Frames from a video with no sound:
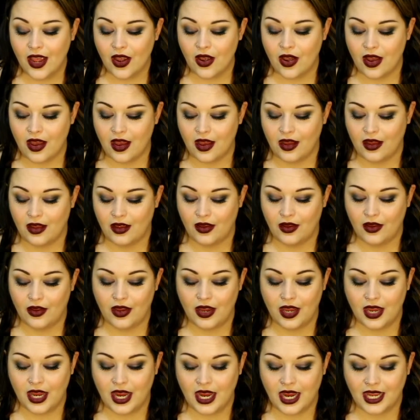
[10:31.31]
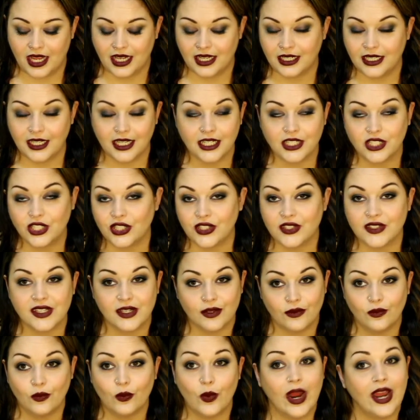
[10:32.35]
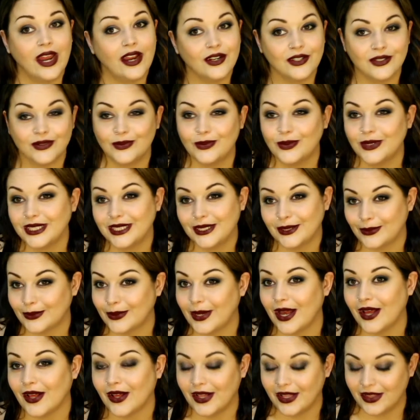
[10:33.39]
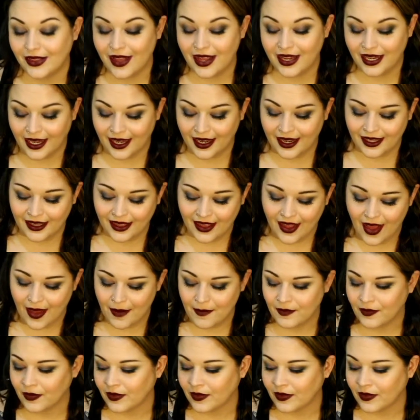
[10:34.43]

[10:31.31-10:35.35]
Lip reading: And it wears really well. I like it a lot.